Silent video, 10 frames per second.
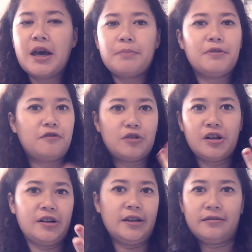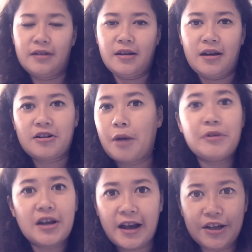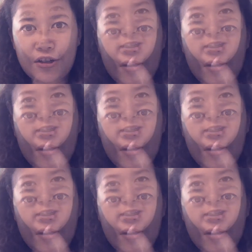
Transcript: before learning communication.